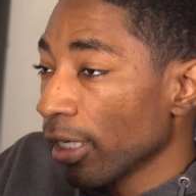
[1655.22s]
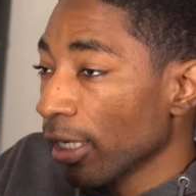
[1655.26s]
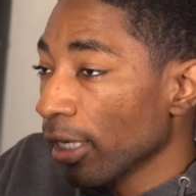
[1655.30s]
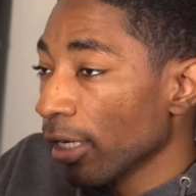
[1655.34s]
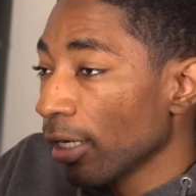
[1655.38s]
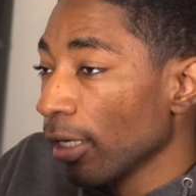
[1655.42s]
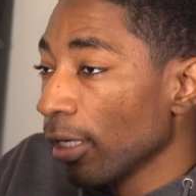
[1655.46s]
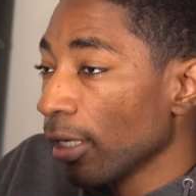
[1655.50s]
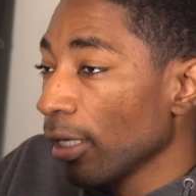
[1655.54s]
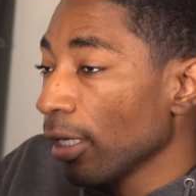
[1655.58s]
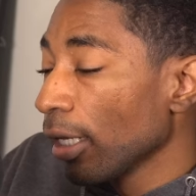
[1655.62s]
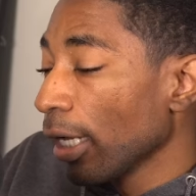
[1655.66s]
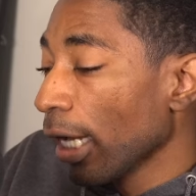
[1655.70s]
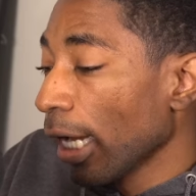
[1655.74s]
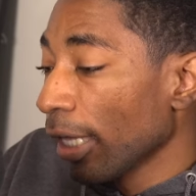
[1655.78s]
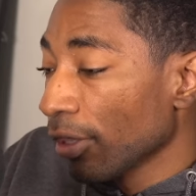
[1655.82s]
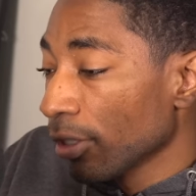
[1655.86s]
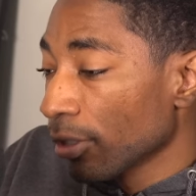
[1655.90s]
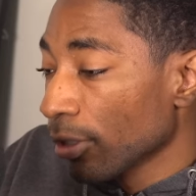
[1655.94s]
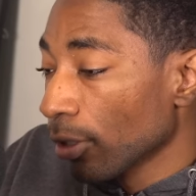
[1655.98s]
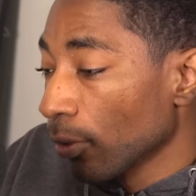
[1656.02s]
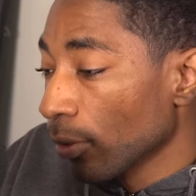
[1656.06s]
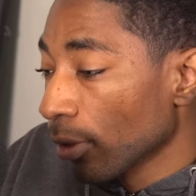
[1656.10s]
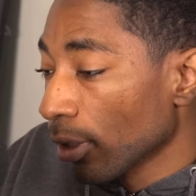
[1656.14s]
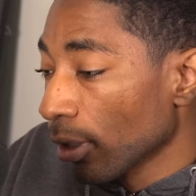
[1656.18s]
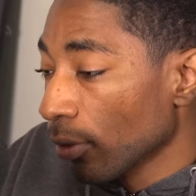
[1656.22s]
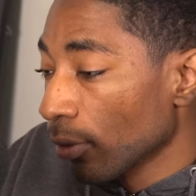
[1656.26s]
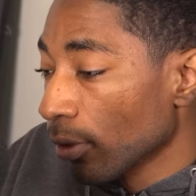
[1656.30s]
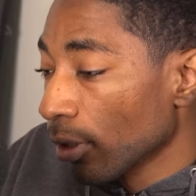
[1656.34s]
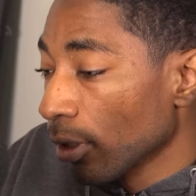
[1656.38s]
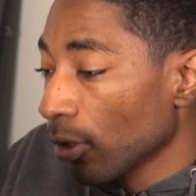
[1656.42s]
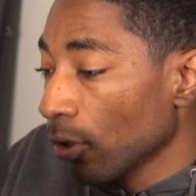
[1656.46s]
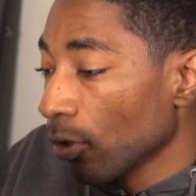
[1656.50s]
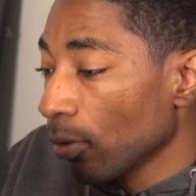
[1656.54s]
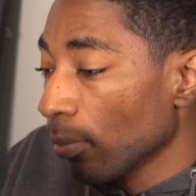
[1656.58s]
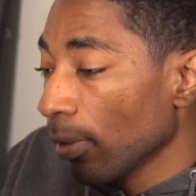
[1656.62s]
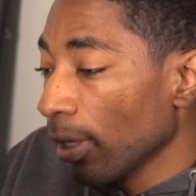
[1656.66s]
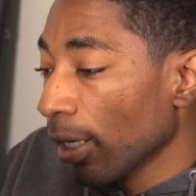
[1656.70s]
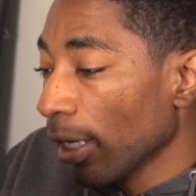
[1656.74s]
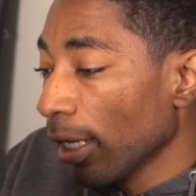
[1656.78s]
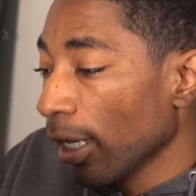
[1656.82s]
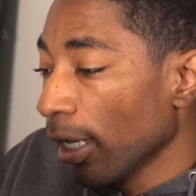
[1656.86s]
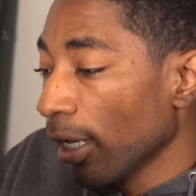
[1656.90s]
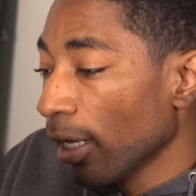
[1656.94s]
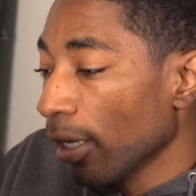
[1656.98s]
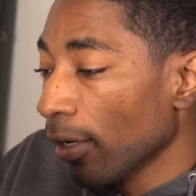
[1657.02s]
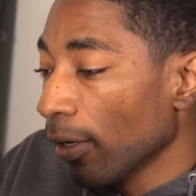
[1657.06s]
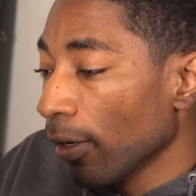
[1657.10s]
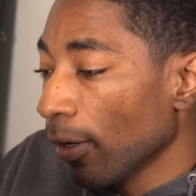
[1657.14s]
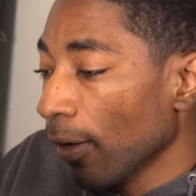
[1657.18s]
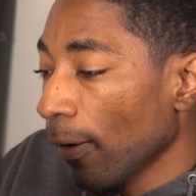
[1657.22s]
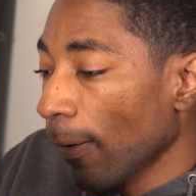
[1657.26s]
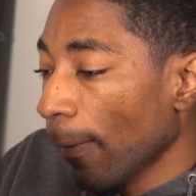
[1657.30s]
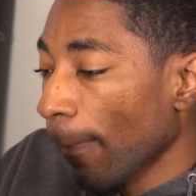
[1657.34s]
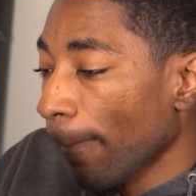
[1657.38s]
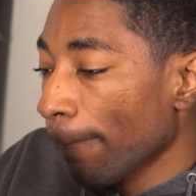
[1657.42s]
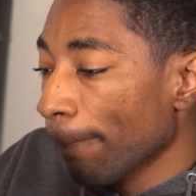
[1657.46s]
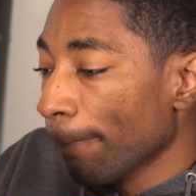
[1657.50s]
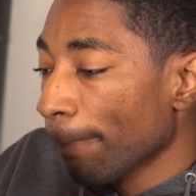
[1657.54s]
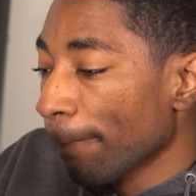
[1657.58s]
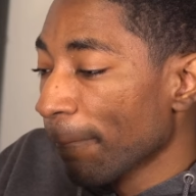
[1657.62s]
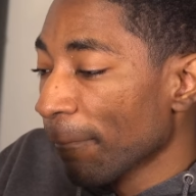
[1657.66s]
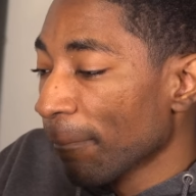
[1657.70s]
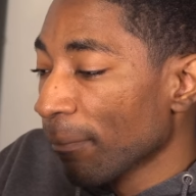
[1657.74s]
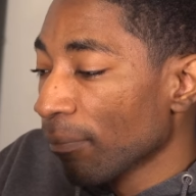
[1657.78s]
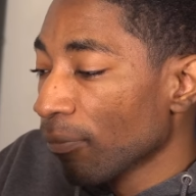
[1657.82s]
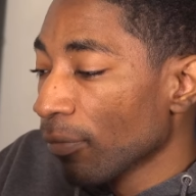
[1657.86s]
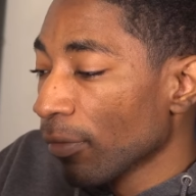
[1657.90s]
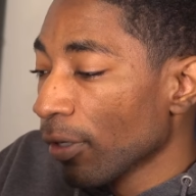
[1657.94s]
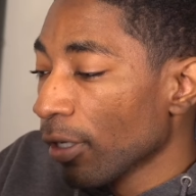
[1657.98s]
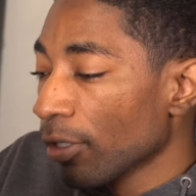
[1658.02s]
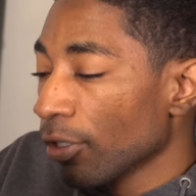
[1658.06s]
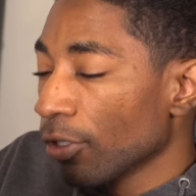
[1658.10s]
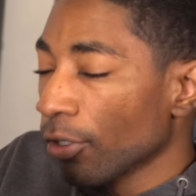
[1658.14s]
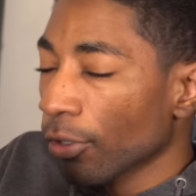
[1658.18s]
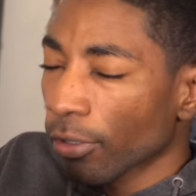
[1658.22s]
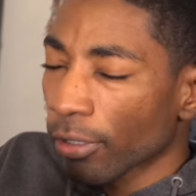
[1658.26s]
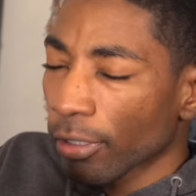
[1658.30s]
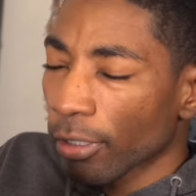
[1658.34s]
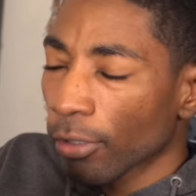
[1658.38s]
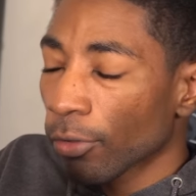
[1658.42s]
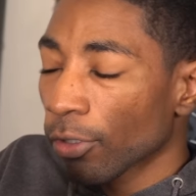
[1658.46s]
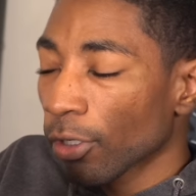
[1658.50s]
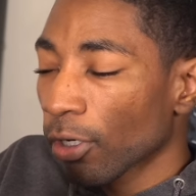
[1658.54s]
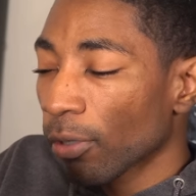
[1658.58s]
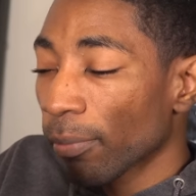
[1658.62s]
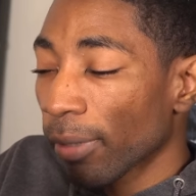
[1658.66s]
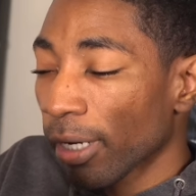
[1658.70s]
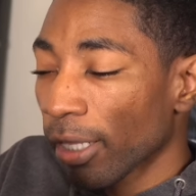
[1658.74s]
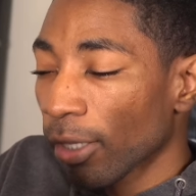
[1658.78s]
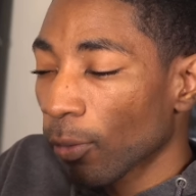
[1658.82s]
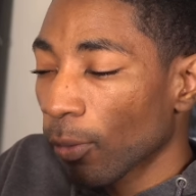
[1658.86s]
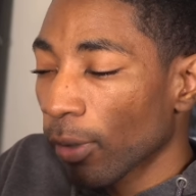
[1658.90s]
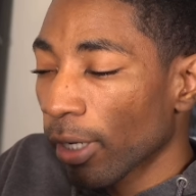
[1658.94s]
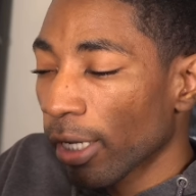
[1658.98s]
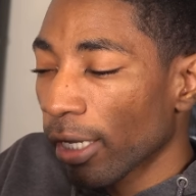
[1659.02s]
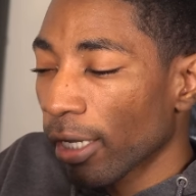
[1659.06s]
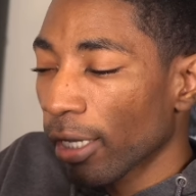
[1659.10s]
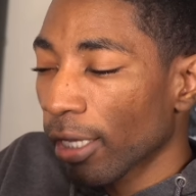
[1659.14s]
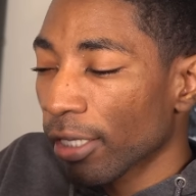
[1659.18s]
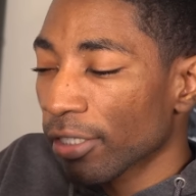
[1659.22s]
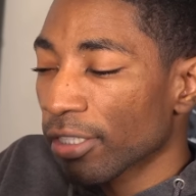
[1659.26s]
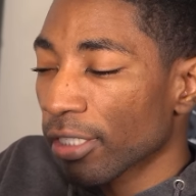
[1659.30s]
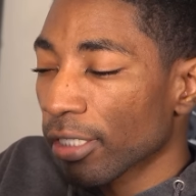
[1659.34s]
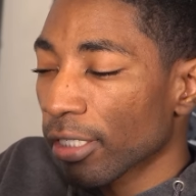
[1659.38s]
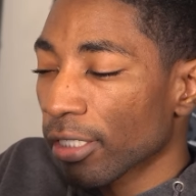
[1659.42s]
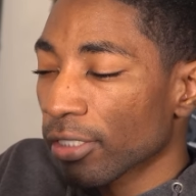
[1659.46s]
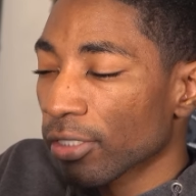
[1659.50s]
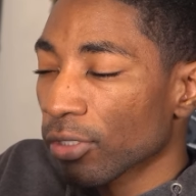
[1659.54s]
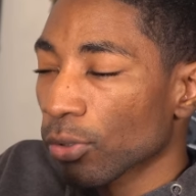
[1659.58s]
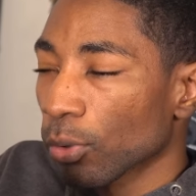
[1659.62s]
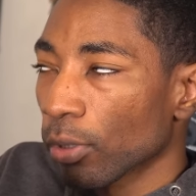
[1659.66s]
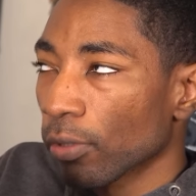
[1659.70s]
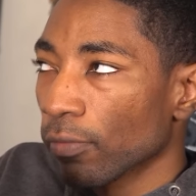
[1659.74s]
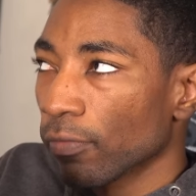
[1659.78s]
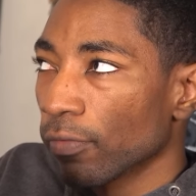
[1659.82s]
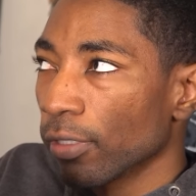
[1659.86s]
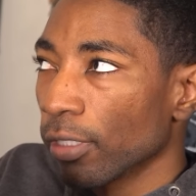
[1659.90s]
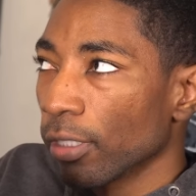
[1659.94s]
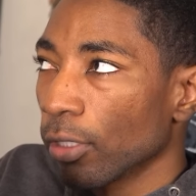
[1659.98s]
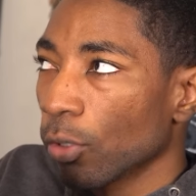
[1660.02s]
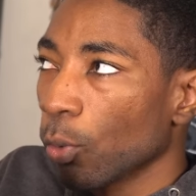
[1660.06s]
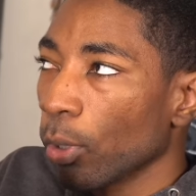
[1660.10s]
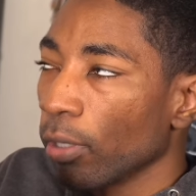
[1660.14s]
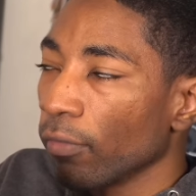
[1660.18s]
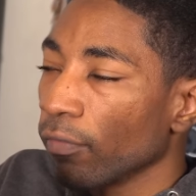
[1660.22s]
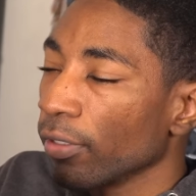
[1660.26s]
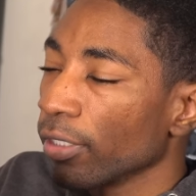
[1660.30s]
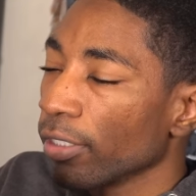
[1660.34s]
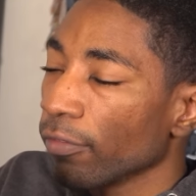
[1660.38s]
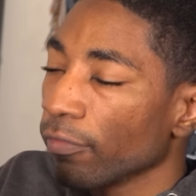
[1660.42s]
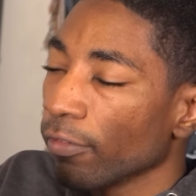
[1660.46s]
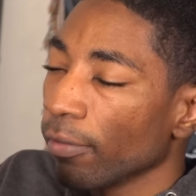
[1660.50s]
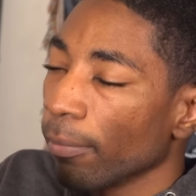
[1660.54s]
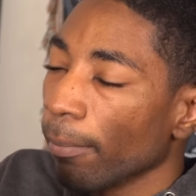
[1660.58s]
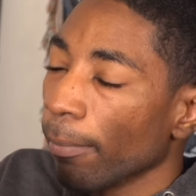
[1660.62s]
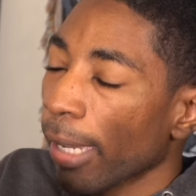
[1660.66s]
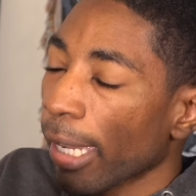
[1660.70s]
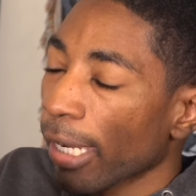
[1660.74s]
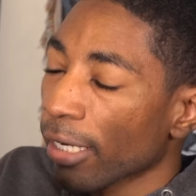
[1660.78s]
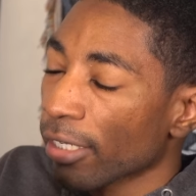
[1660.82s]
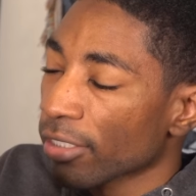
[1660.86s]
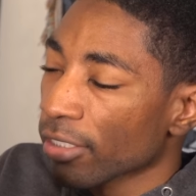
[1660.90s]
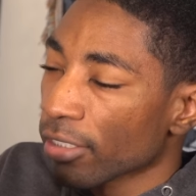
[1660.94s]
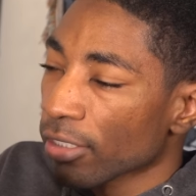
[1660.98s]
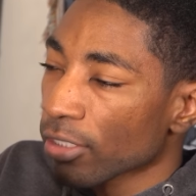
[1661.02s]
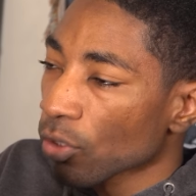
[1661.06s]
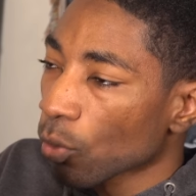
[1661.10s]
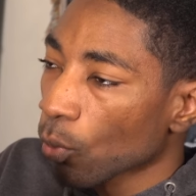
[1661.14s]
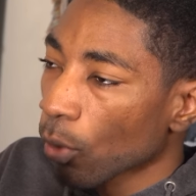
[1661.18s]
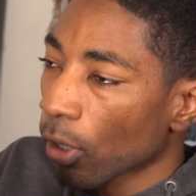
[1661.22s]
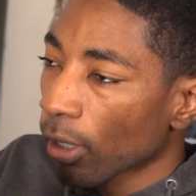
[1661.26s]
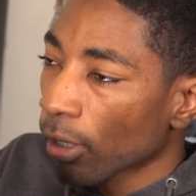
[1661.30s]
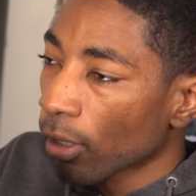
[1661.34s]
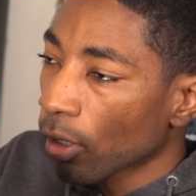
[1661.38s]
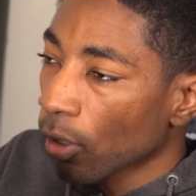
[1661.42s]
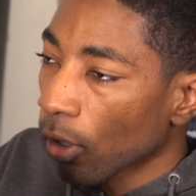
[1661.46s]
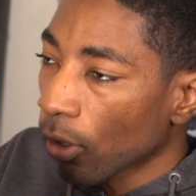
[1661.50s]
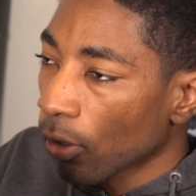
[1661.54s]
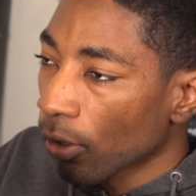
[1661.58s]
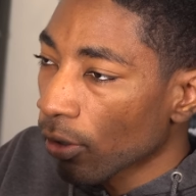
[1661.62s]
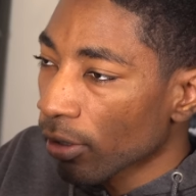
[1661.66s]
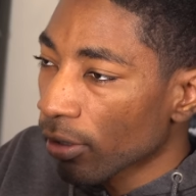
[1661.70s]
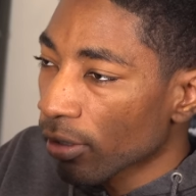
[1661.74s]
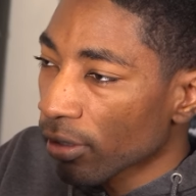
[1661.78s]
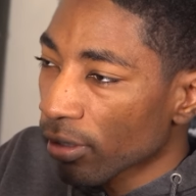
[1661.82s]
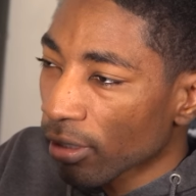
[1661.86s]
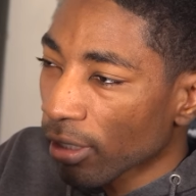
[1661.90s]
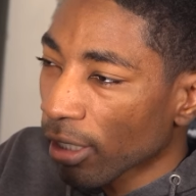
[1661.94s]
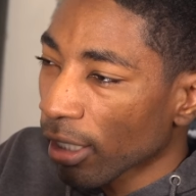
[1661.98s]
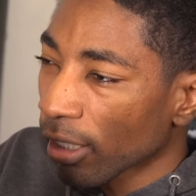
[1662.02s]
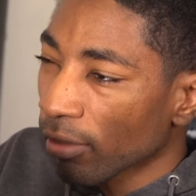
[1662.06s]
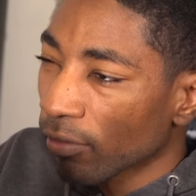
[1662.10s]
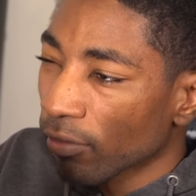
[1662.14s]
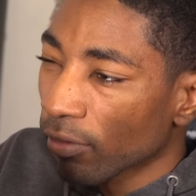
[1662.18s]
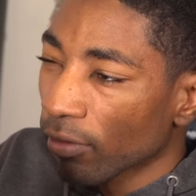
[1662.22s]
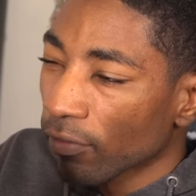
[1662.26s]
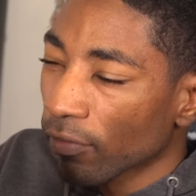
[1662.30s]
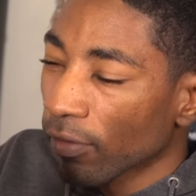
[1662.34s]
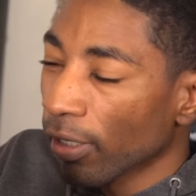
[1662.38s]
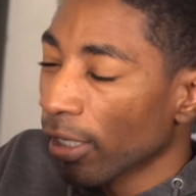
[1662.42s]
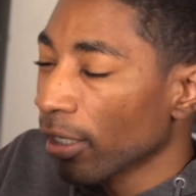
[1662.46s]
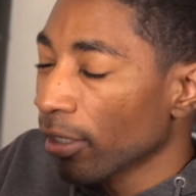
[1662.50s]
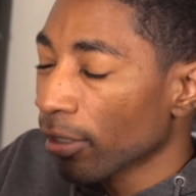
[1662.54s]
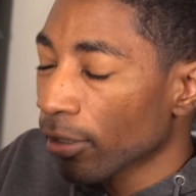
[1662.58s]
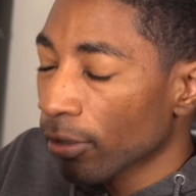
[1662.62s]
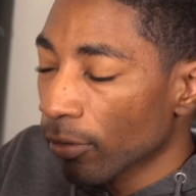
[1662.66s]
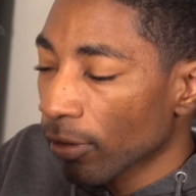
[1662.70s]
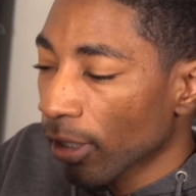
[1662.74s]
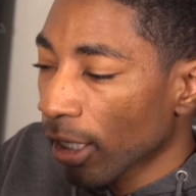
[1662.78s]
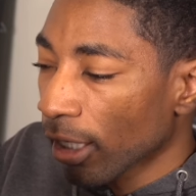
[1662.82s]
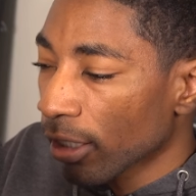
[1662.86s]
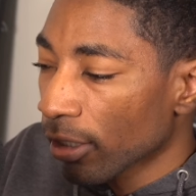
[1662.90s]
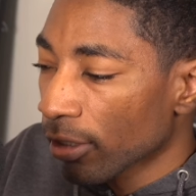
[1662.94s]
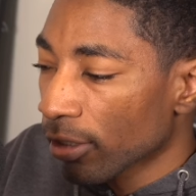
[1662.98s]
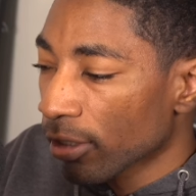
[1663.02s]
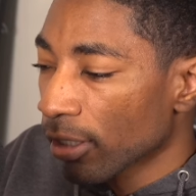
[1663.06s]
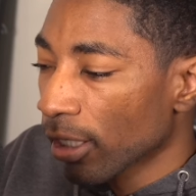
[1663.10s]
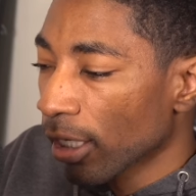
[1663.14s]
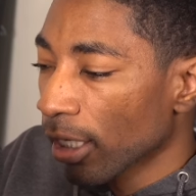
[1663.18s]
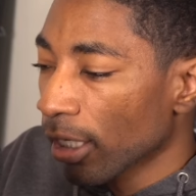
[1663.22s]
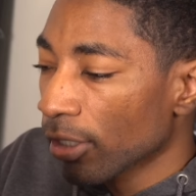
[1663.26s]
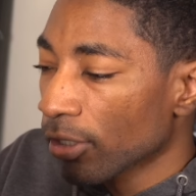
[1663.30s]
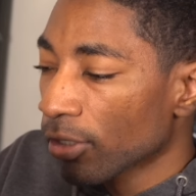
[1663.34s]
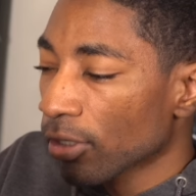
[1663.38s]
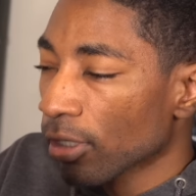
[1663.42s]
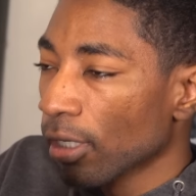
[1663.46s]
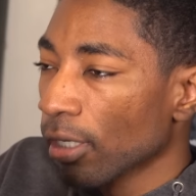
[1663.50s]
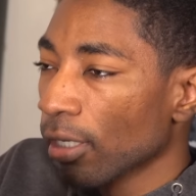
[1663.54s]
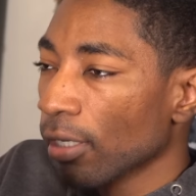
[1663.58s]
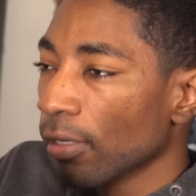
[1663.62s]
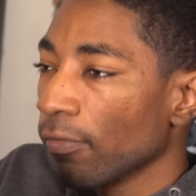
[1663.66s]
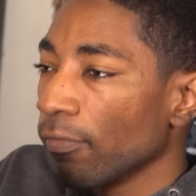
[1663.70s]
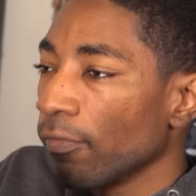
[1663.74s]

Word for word: get at the Tokyo Dome and um Tokyo Dome by the way, I think is sort of the equivalent of the Madison Square Garden kind of of like the United States.